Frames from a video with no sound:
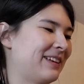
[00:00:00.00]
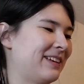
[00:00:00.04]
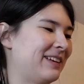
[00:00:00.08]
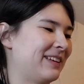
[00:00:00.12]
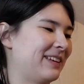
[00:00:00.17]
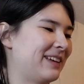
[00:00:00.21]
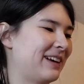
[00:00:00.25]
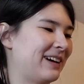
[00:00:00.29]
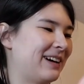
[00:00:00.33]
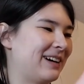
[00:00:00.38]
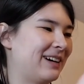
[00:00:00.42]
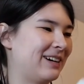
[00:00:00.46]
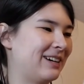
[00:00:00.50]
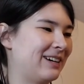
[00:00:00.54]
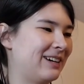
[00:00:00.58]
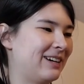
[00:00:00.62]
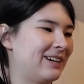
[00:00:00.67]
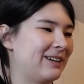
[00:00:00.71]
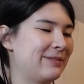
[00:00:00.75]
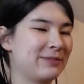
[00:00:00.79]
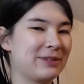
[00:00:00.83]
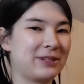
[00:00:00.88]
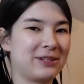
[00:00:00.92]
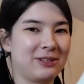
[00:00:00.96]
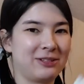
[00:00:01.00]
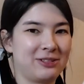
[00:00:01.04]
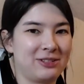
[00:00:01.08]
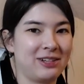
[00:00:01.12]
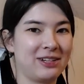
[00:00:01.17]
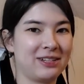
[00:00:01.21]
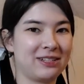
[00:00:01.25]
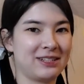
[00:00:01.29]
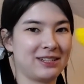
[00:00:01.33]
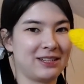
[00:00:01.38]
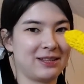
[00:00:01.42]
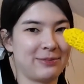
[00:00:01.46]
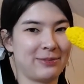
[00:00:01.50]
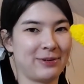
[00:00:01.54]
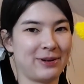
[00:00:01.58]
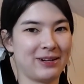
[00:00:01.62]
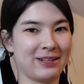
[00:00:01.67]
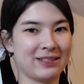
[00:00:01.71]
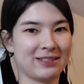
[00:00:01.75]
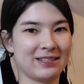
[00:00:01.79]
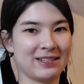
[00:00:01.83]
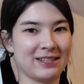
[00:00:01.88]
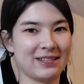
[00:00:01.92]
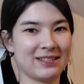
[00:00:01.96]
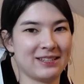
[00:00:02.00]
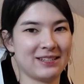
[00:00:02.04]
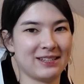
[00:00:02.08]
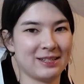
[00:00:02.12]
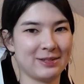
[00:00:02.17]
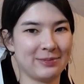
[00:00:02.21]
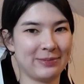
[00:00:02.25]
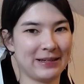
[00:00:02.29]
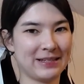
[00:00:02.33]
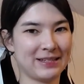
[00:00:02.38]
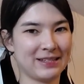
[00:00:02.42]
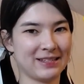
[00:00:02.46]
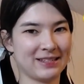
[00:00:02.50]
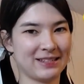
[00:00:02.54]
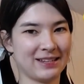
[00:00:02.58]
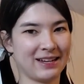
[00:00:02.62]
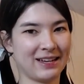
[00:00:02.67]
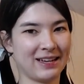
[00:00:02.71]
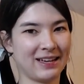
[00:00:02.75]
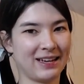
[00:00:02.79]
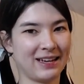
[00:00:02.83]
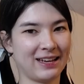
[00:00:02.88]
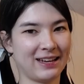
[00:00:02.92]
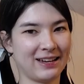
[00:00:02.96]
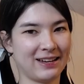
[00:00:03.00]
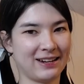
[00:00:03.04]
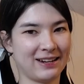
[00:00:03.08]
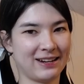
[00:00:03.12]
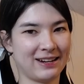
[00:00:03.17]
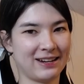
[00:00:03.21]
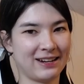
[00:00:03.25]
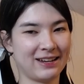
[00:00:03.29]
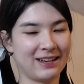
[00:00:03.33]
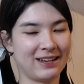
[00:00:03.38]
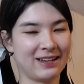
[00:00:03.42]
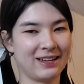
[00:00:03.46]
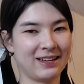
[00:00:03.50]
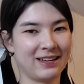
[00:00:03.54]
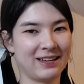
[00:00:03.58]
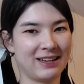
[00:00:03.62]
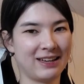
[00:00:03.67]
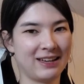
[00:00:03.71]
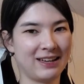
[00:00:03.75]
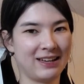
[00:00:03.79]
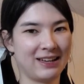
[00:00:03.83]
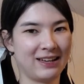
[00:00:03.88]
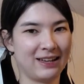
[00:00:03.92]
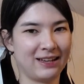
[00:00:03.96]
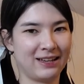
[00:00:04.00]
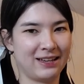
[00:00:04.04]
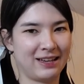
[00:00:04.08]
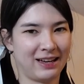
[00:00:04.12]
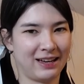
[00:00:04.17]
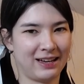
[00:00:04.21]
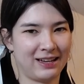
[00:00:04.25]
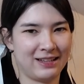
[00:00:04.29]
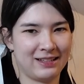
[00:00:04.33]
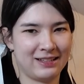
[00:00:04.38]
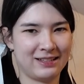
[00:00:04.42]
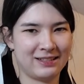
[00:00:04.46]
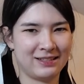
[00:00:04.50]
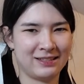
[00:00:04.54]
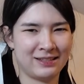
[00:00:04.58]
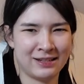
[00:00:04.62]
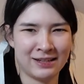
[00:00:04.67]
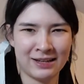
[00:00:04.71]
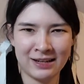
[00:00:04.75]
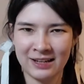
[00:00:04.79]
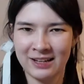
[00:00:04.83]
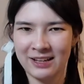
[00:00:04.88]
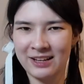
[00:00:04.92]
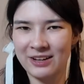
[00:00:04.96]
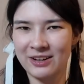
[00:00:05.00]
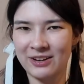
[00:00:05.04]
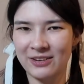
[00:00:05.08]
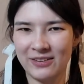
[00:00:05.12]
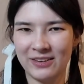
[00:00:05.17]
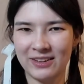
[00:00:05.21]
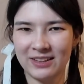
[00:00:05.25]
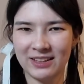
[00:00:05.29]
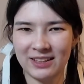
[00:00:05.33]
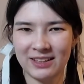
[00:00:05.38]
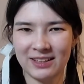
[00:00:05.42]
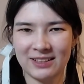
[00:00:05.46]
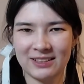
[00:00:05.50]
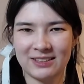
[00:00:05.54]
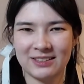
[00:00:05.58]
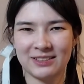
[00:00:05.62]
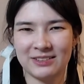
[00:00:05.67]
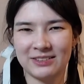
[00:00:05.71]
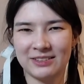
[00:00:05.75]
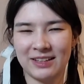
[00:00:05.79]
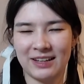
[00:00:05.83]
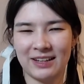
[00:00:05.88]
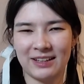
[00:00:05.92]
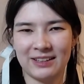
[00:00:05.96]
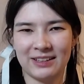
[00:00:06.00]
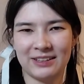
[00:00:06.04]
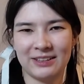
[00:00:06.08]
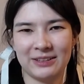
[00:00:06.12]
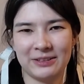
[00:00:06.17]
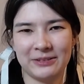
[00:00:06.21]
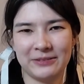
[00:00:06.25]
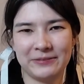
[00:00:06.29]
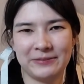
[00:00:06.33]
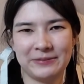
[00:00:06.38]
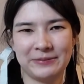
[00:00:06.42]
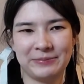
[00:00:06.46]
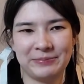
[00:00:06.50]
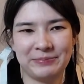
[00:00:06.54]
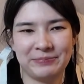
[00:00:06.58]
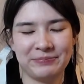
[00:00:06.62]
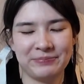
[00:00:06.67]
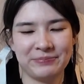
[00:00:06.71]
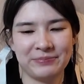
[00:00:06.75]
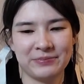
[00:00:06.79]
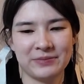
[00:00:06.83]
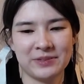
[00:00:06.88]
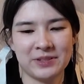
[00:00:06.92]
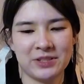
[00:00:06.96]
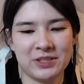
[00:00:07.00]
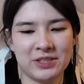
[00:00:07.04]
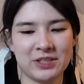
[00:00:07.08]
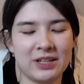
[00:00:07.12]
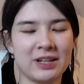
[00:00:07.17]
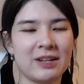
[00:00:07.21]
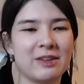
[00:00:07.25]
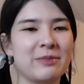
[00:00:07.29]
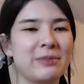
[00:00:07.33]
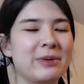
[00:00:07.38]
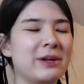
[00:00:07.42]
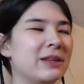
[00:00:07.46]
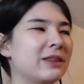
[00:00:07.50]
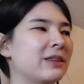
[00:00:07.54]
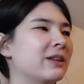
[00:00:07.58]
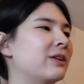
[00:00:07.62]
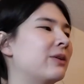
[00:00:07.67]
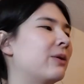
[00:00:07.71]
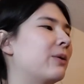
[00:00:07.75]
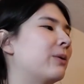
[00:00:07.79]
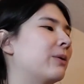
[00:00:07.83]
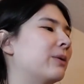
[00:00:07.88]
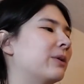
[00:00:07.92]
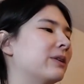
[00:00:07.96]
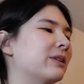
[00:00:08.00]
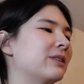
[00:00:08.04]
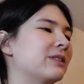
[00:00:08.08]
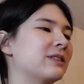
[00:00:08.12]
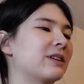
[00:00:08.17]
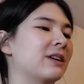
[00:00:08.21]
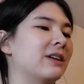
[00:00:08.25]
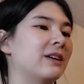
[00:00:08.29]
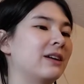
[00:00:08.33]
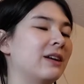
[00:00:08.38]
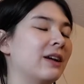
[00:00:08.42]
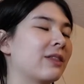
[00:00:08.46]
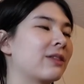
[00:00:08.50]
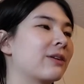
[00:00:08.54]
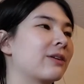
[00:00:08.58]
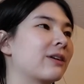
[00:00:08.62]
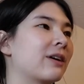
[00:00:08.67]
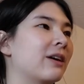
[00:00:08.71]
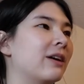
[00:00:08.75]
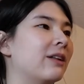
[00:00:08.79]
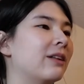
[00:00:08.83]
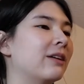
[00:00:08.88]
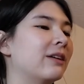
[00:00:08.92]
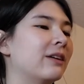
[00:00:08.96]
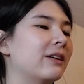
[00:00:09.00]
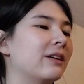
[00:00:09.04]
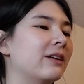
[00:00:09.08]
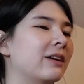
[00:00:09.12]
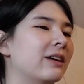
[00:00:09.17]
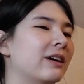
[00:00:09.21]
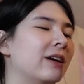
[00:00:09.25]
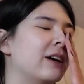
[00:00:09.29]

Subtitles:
Yeah, I'm still trusting the process as best as I can. Did I go a little too yellow? Should I have made the horns another color?